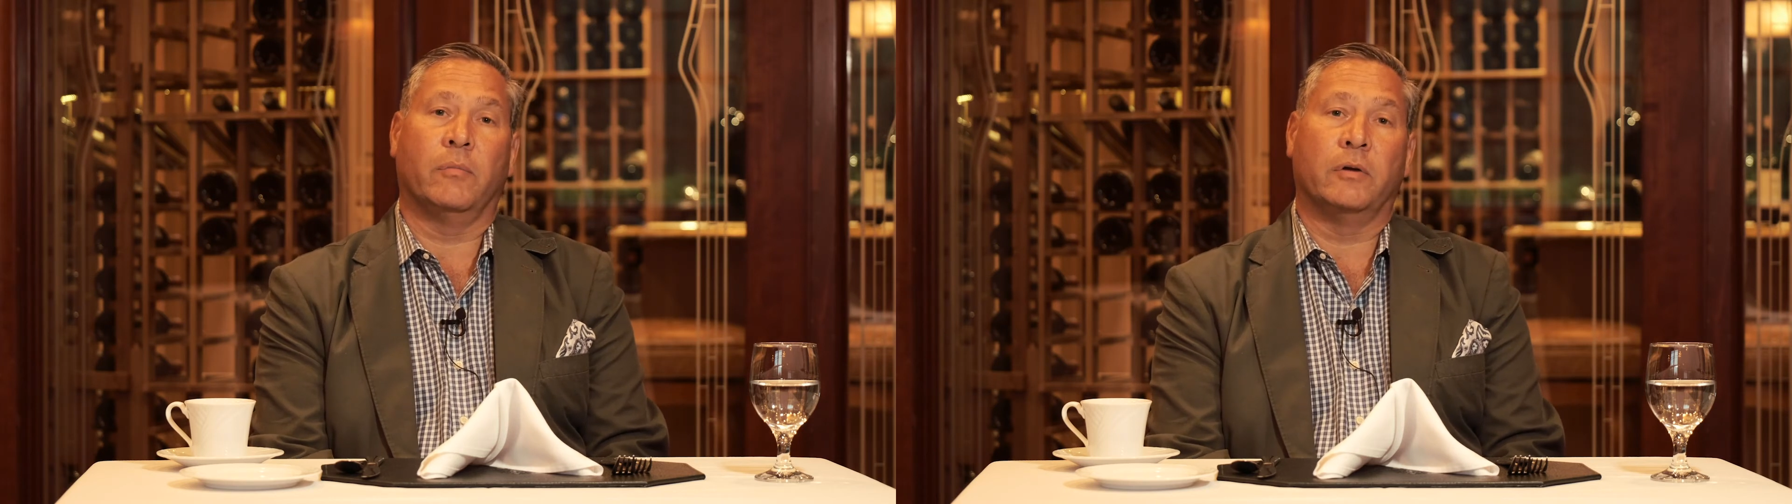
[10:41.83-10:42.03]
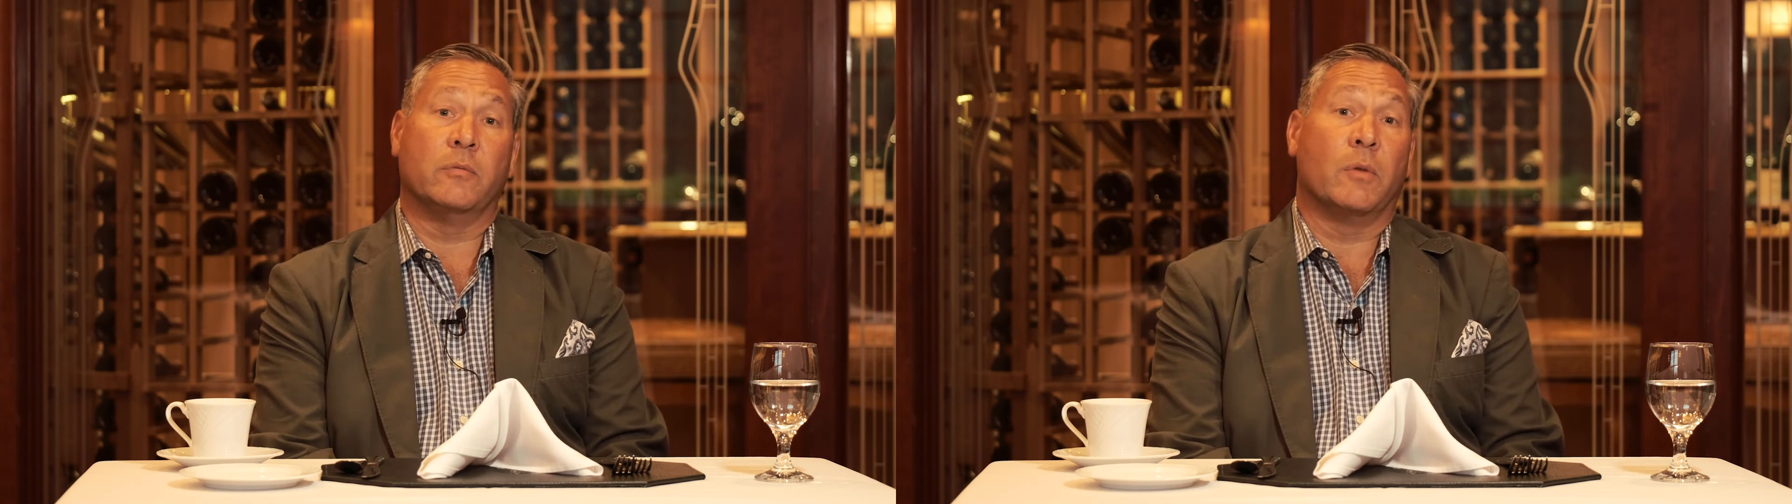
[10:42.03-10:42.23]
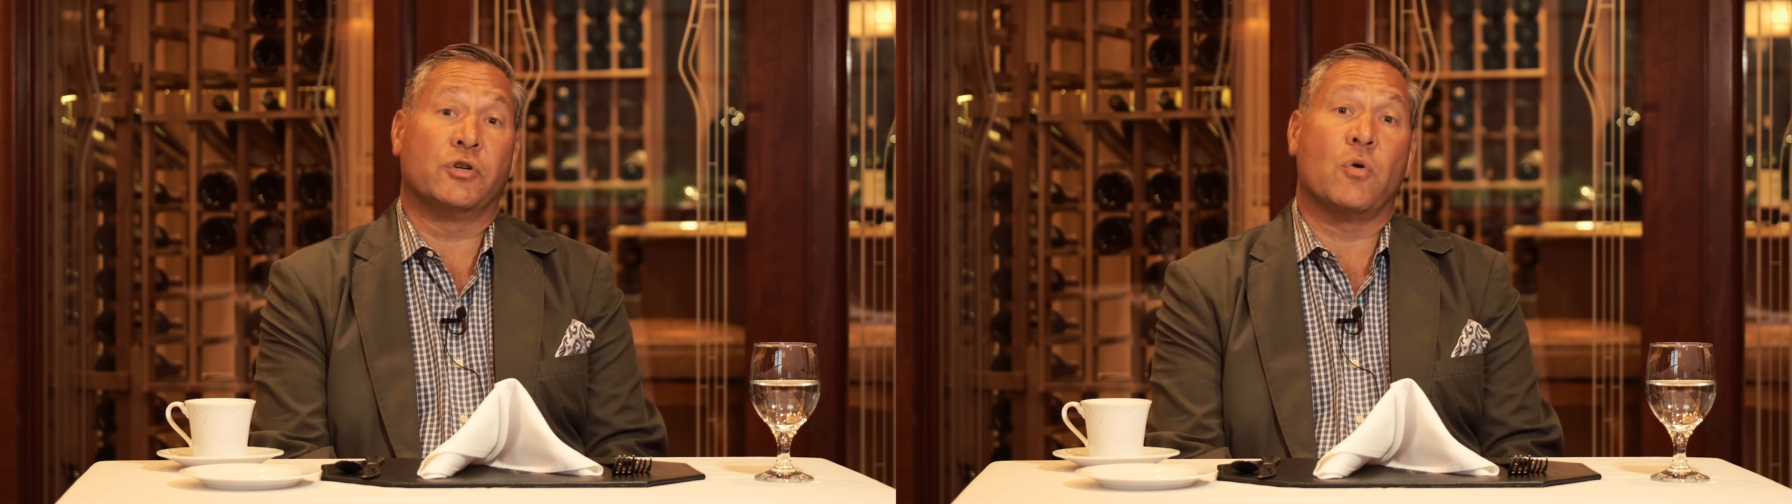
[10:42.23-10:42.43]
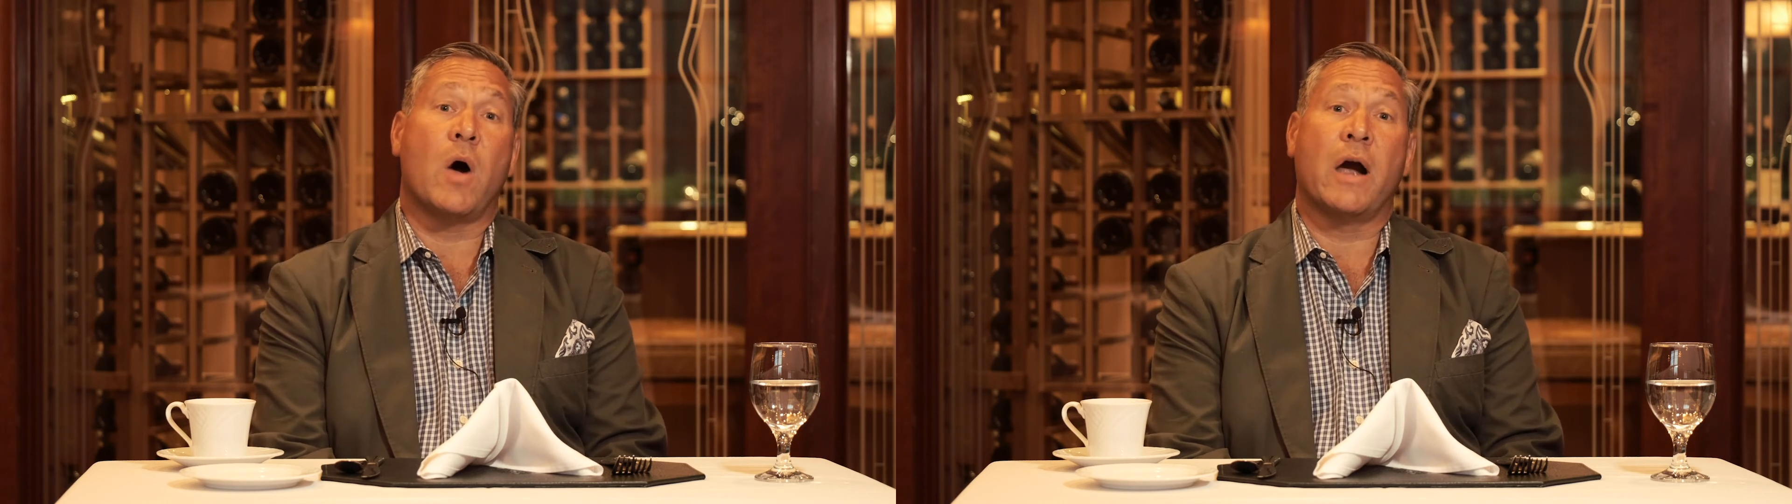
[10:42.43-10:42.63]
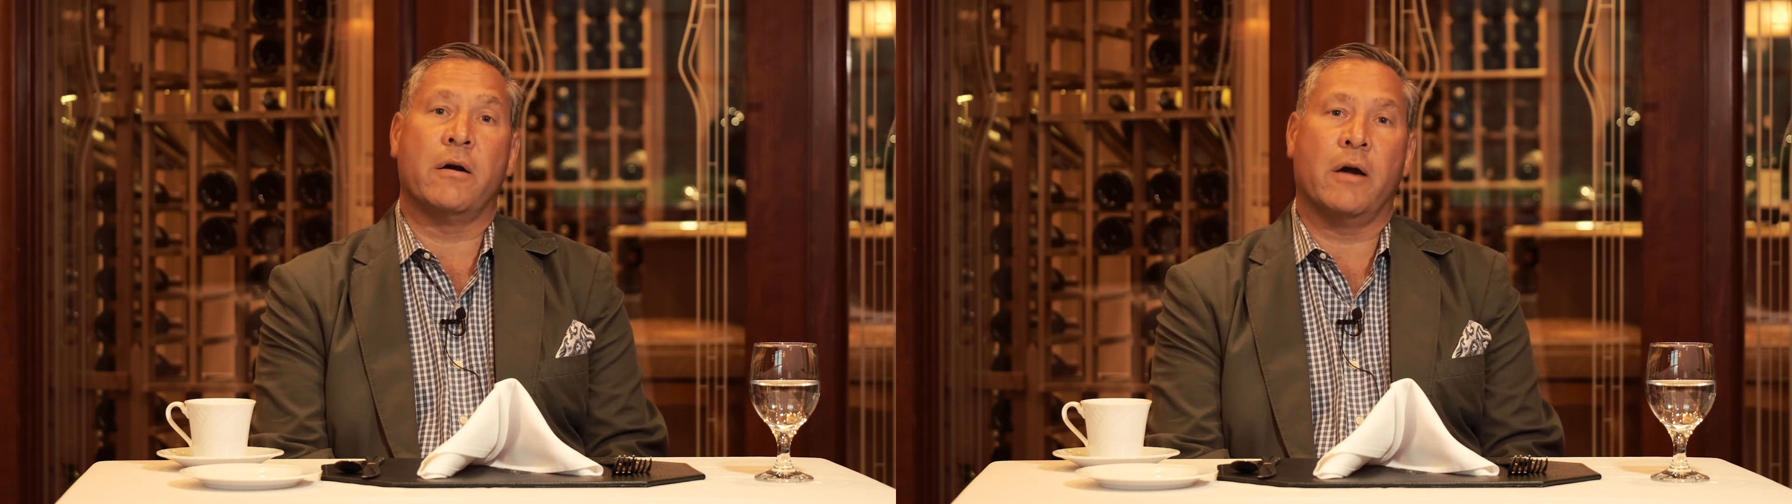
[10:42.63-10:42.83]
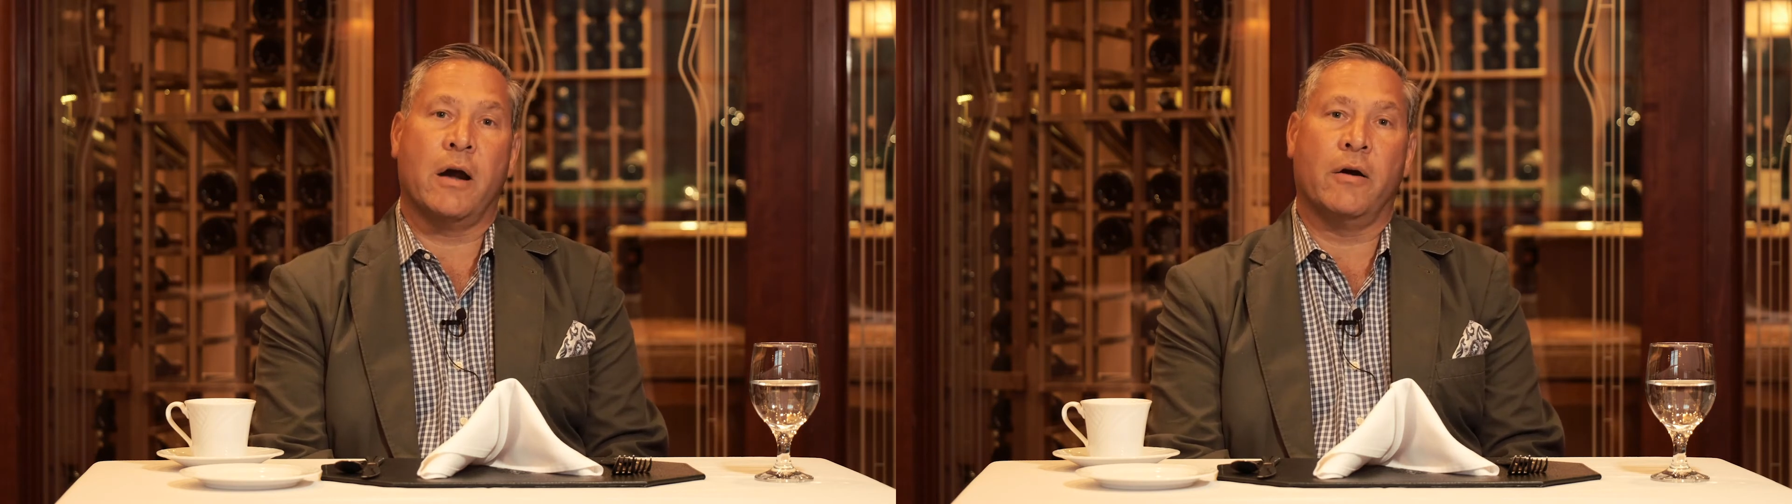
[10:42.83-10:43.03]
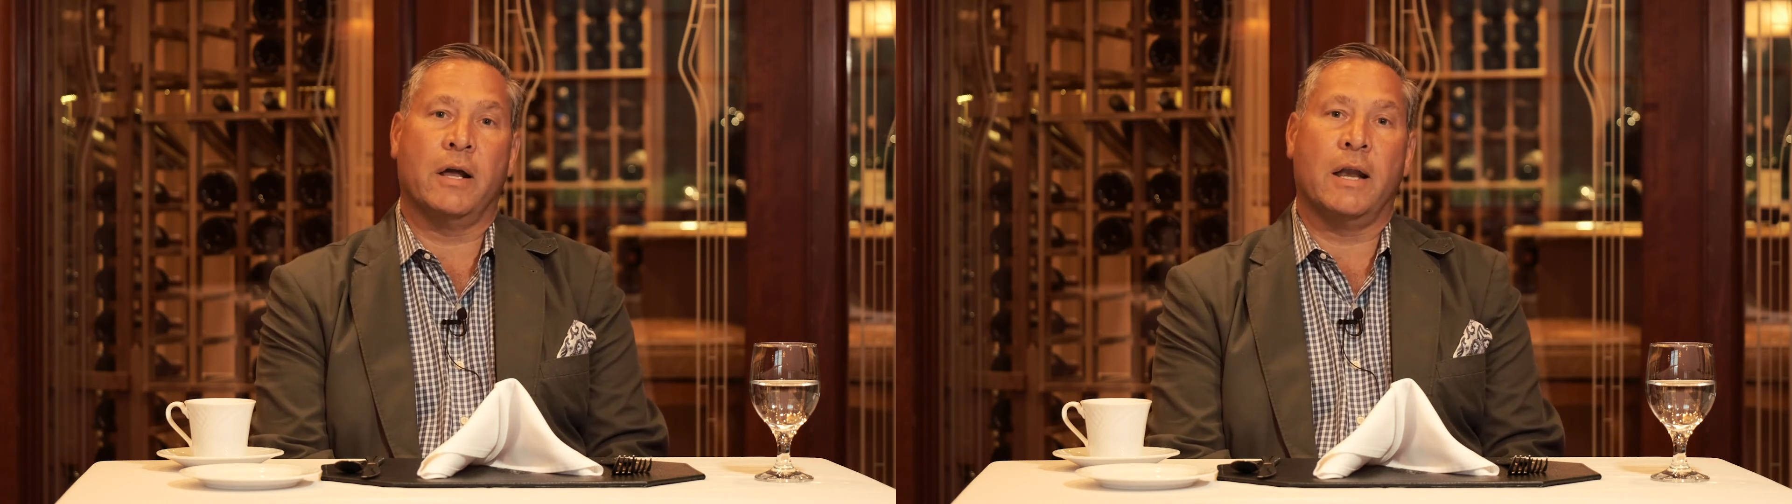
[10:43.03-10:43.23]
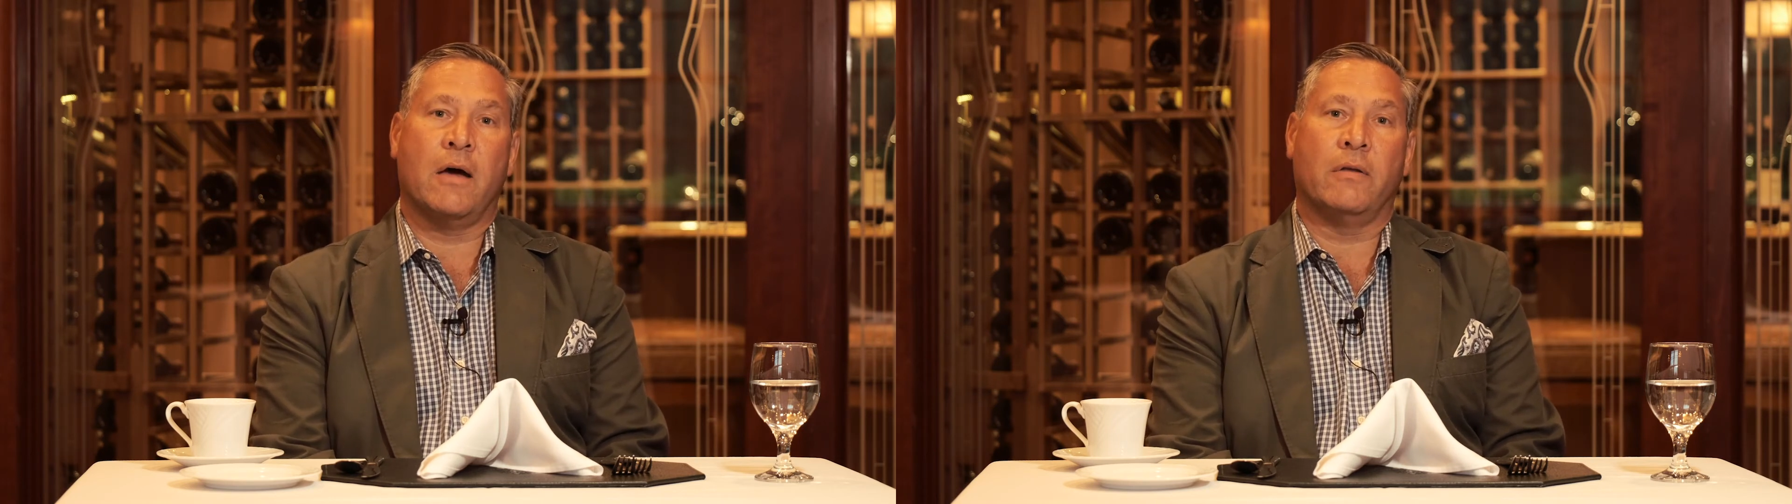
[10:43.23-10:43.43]
is a much quieter
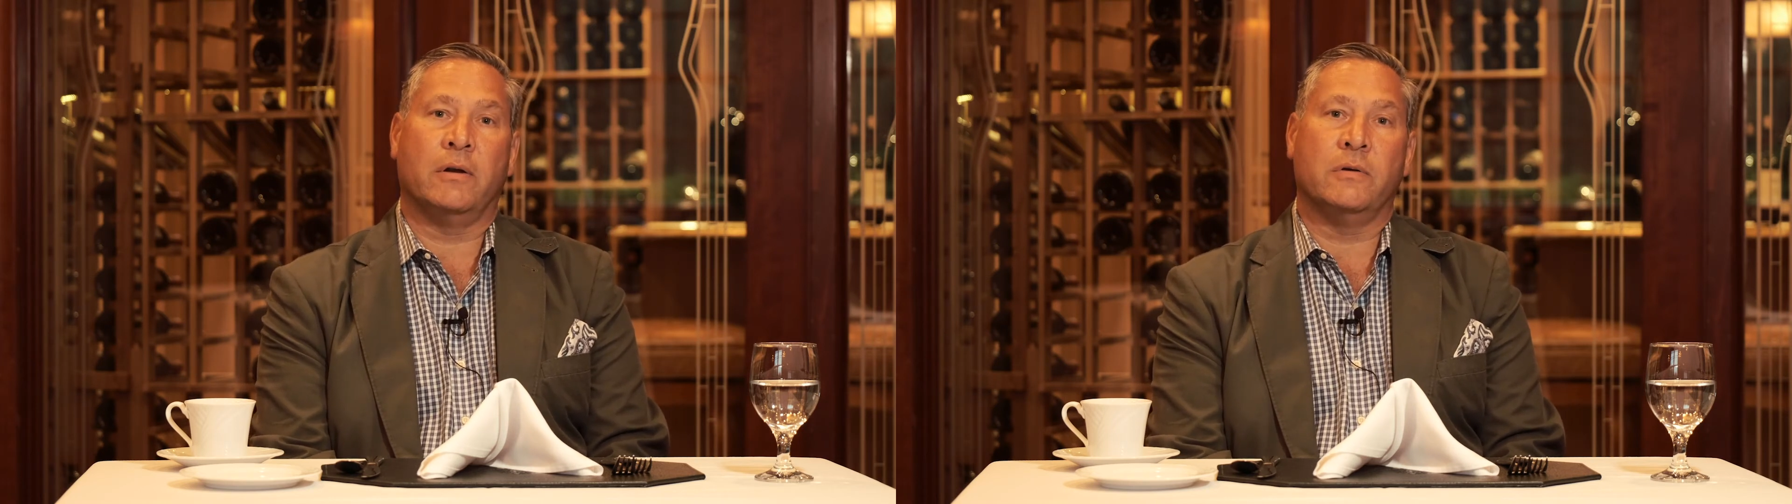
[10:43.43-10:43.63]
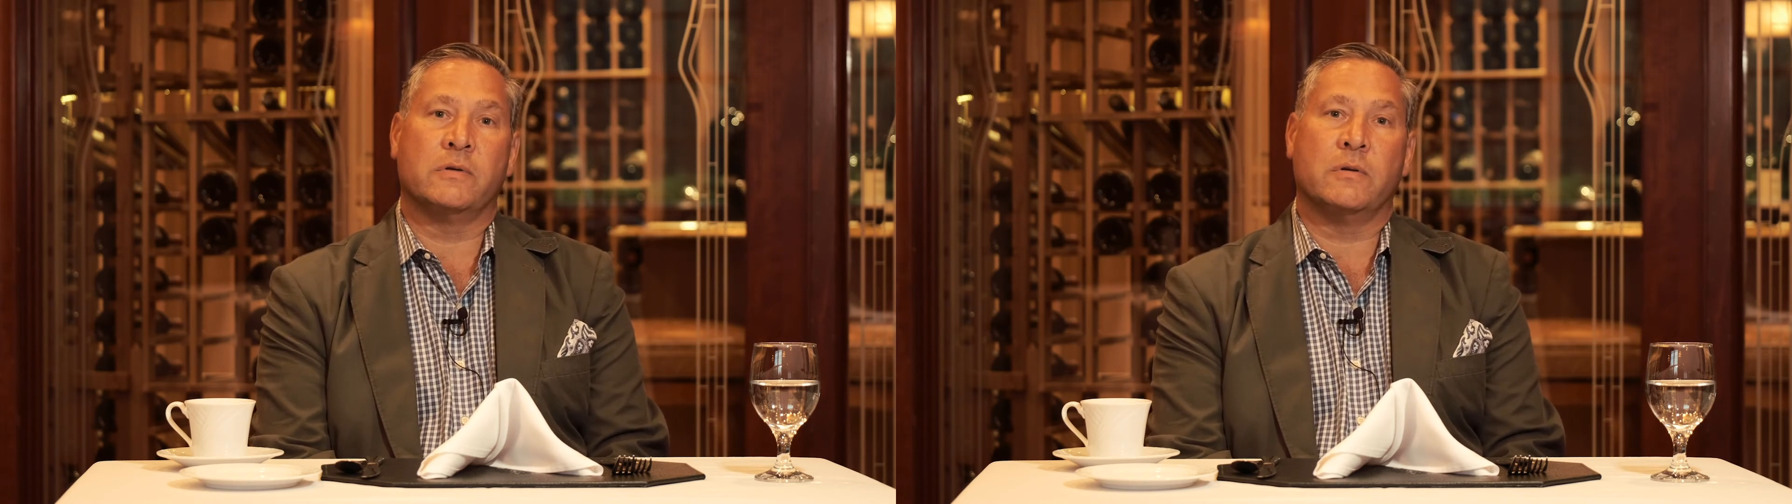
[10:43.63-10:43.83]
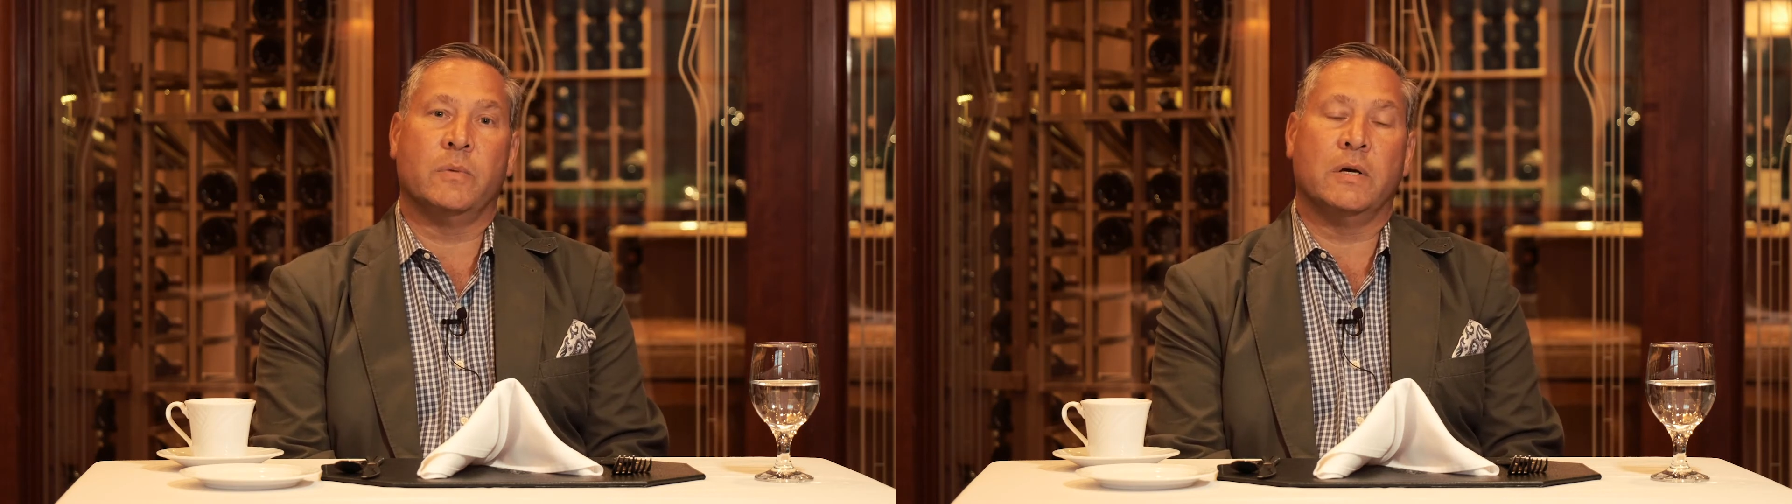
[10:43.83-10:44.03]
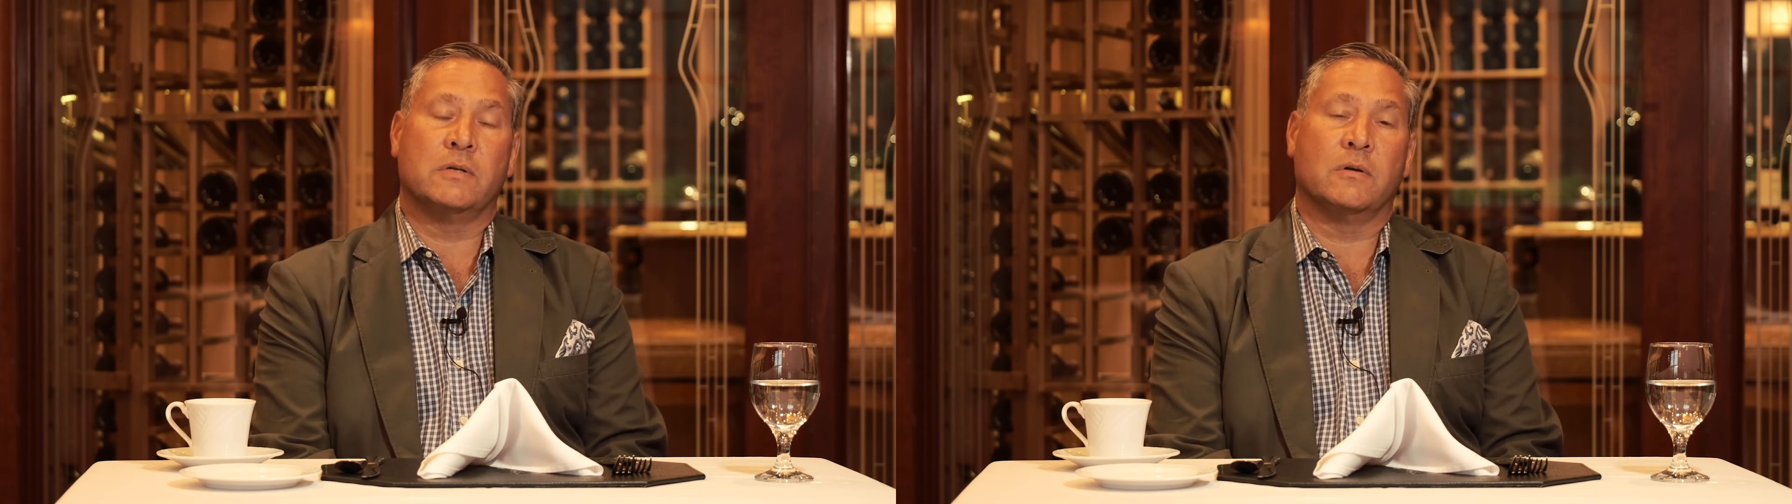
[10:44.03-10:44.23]
area now than it used to be.